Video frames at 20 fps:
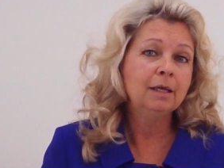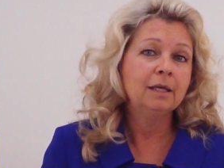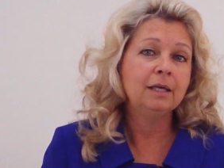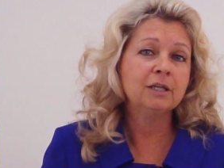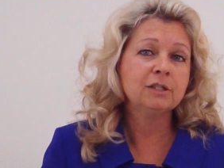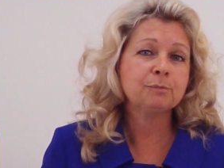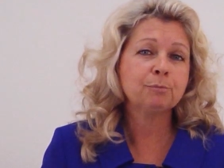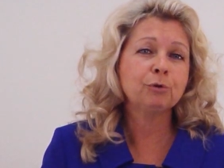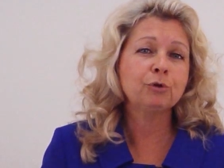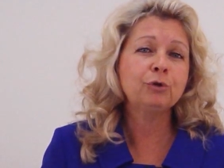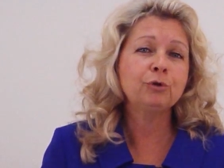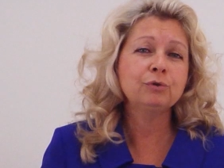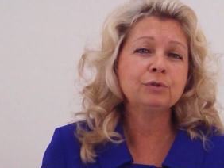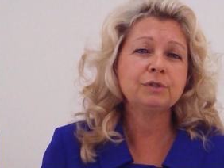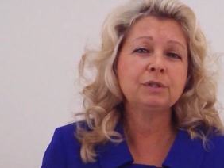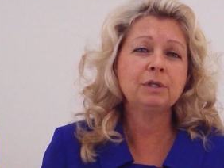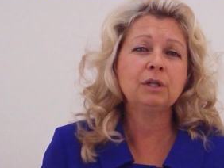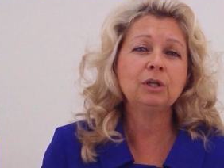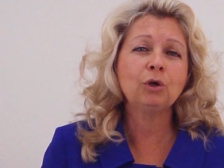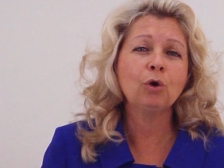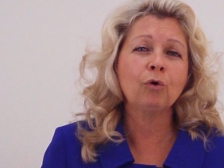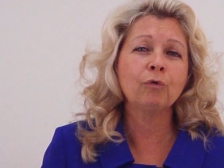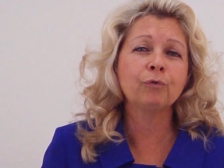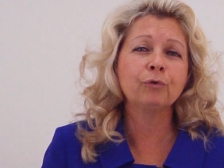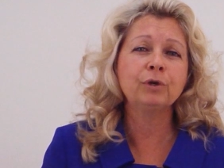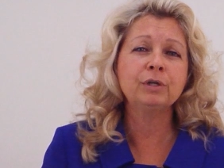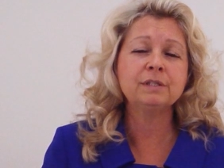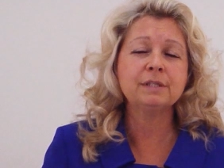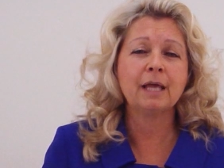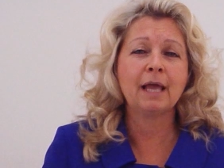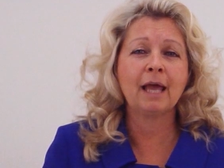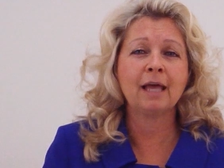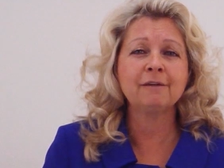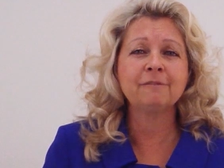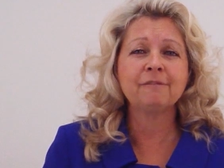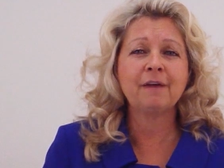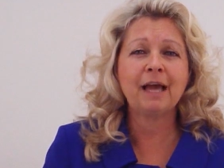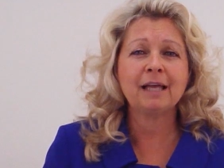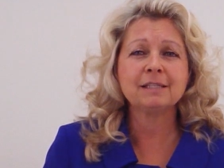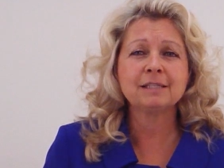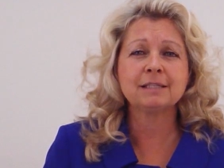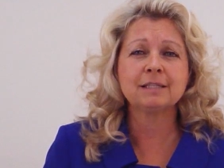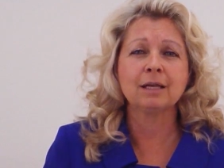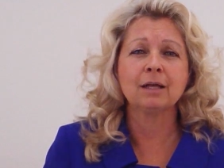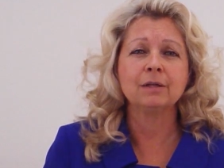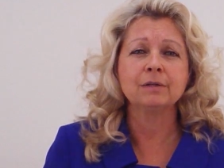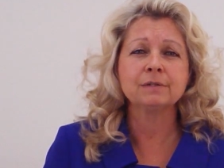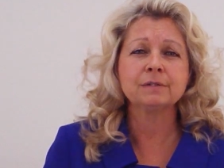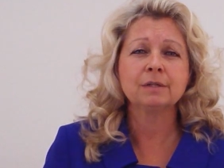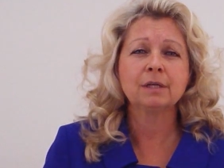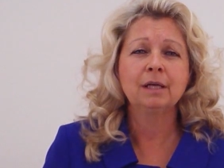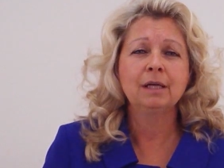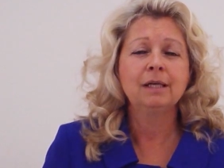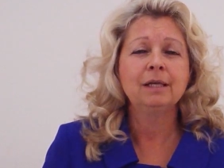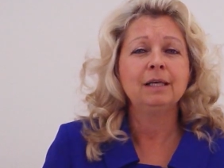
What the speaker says: It's produced in the ovaries and fat cells.